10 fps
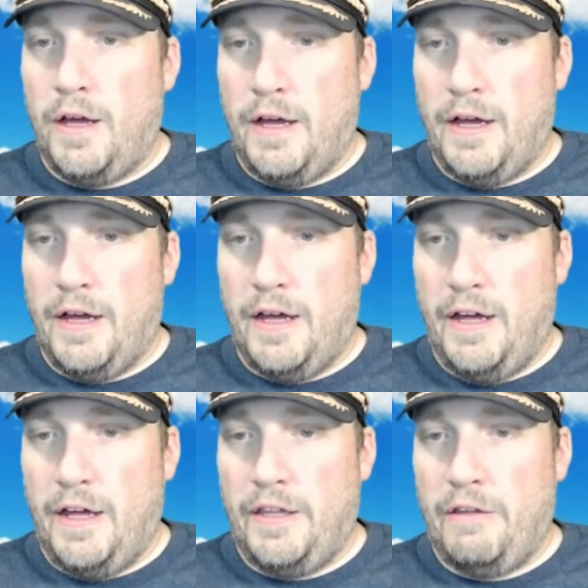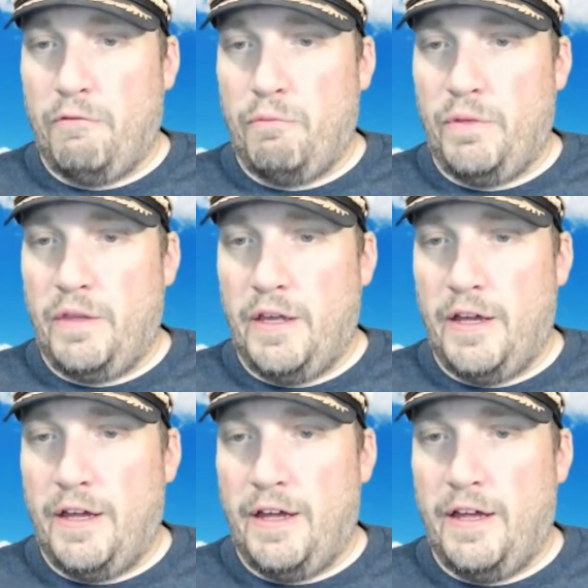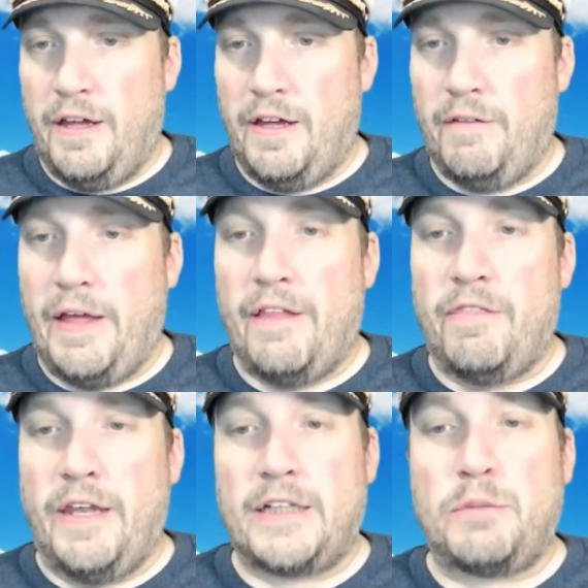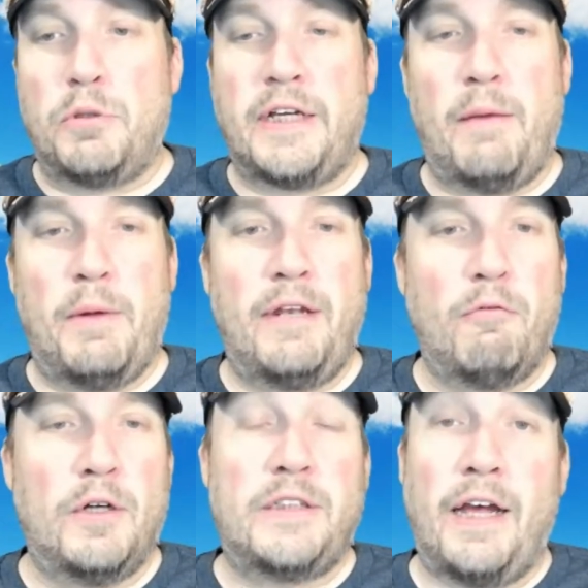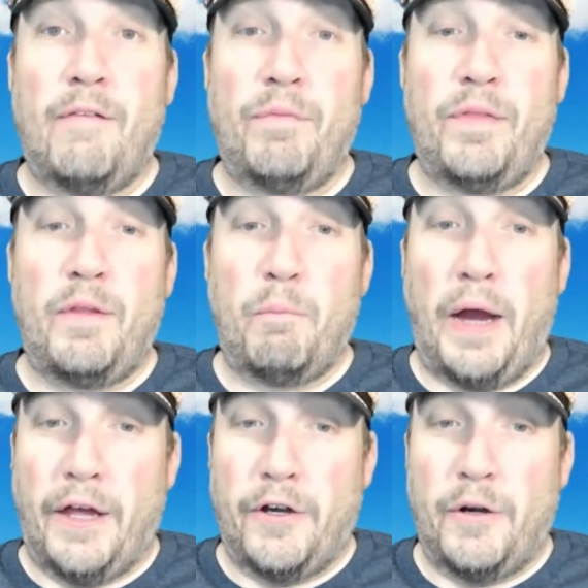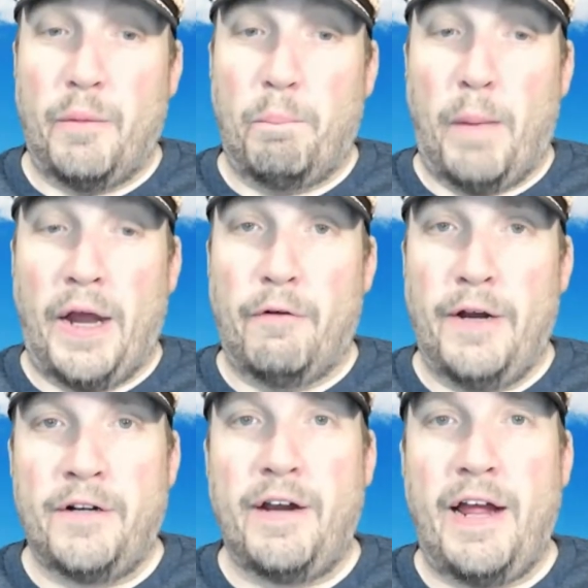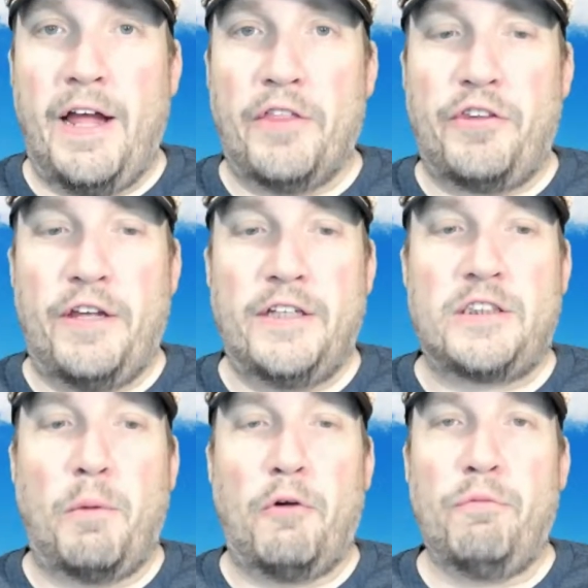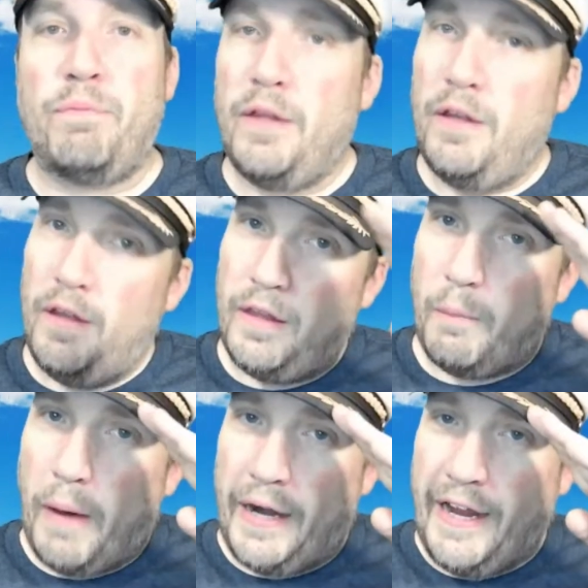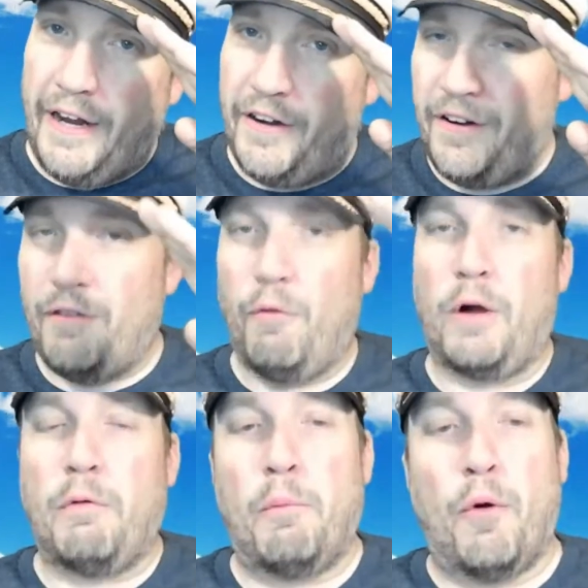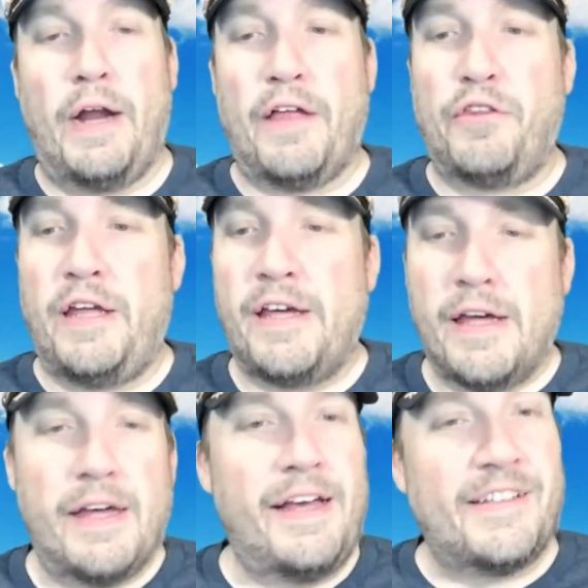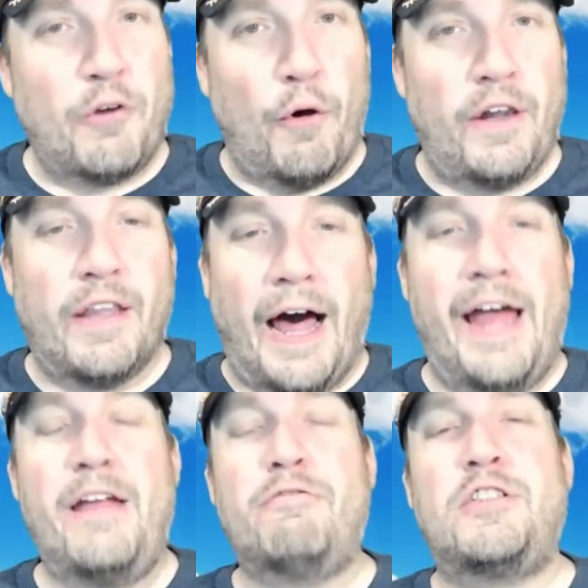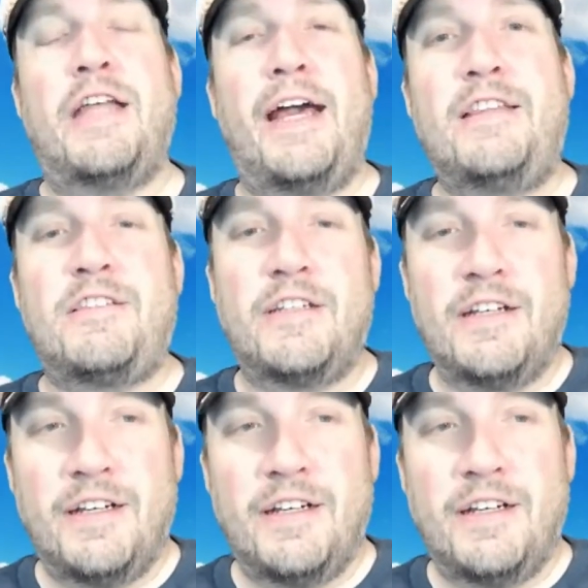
The next person came in was my other moderator, Anthony Simone, the moderator. Welcome aboard, Anthony. He's going live tonight.